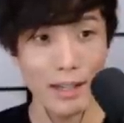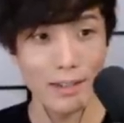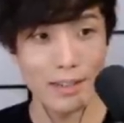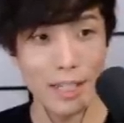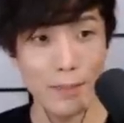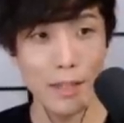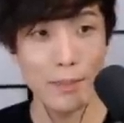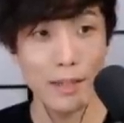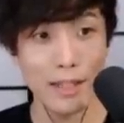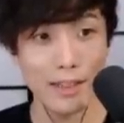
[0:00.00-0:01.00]

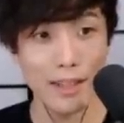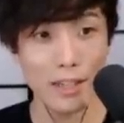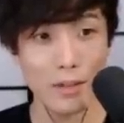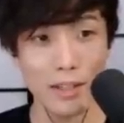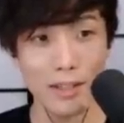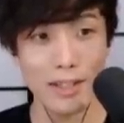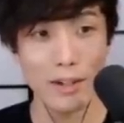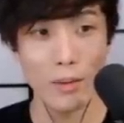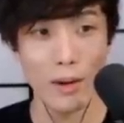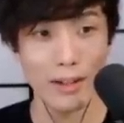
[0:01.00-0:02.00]
DPP, thanks for the
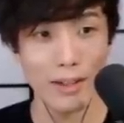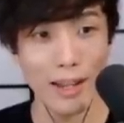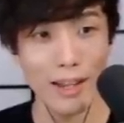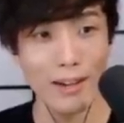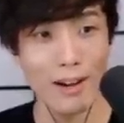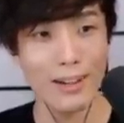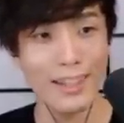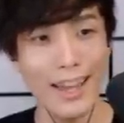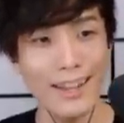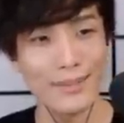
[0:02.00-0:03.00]
tier 1. And
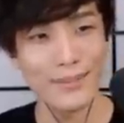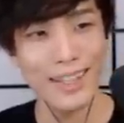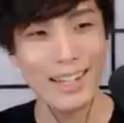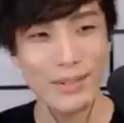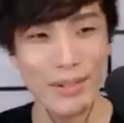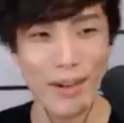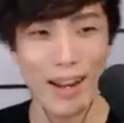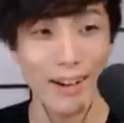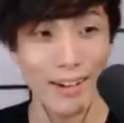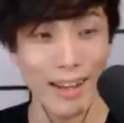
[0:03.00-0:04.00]
Arcadum, thanks for the
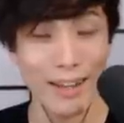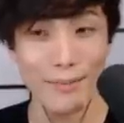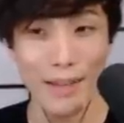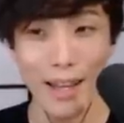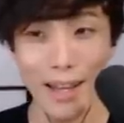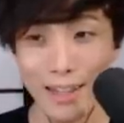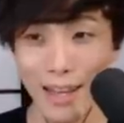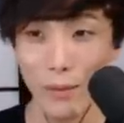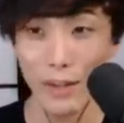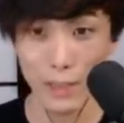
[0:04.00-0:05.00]
raid, Arcadum.
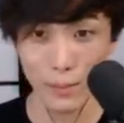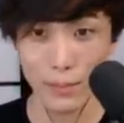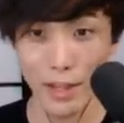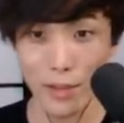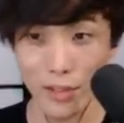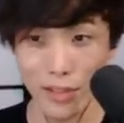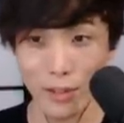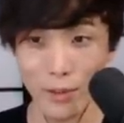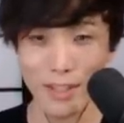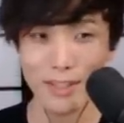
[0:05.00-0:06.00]
Can't wait to play with
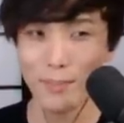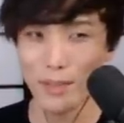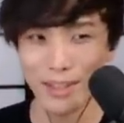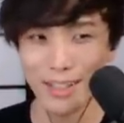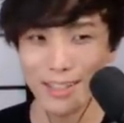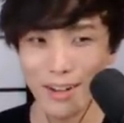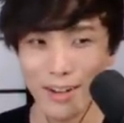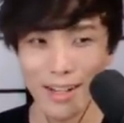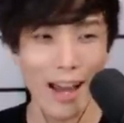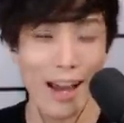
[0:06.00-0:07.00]
you. Has it been leaked
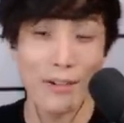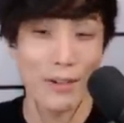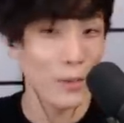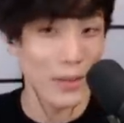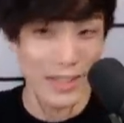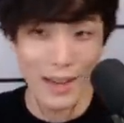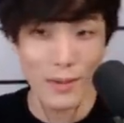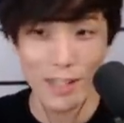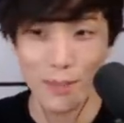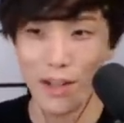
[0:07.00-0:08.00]
already? I don't know, but can't
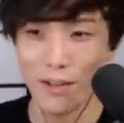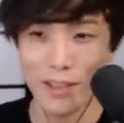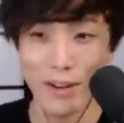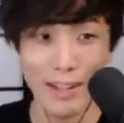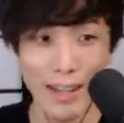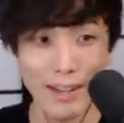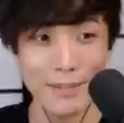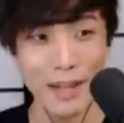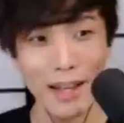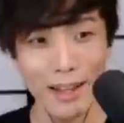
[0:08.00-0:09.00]
wait to play with you,
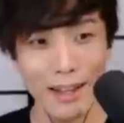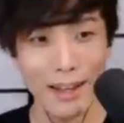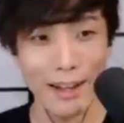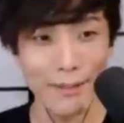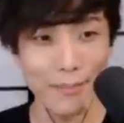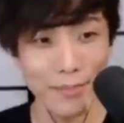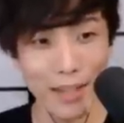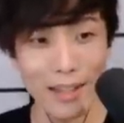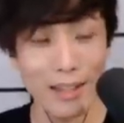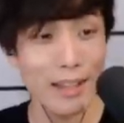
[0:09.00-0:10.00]
Arcadum.
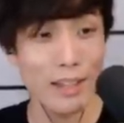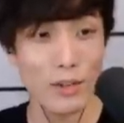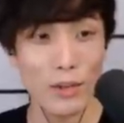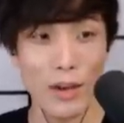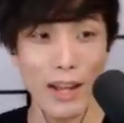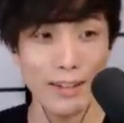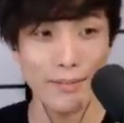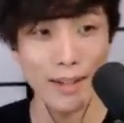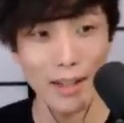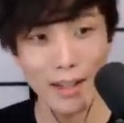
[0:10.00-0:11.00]
Thanks for the raid.
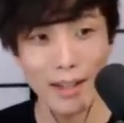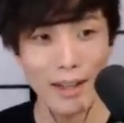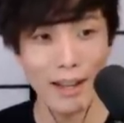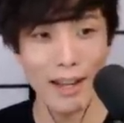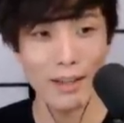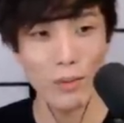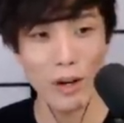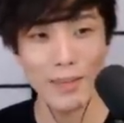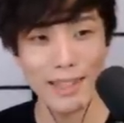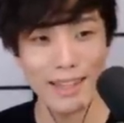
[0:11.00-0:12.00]
And
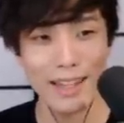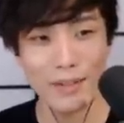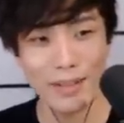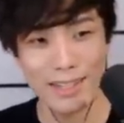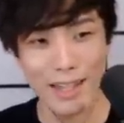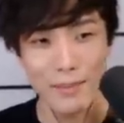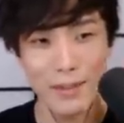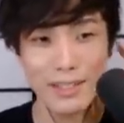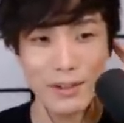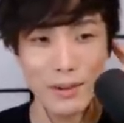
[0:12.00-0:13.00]
Wubby, thanks for the 10
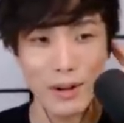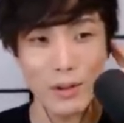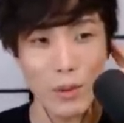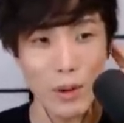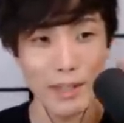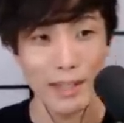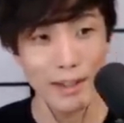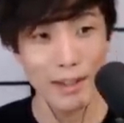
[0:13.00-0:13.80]
months in a row, Wubby.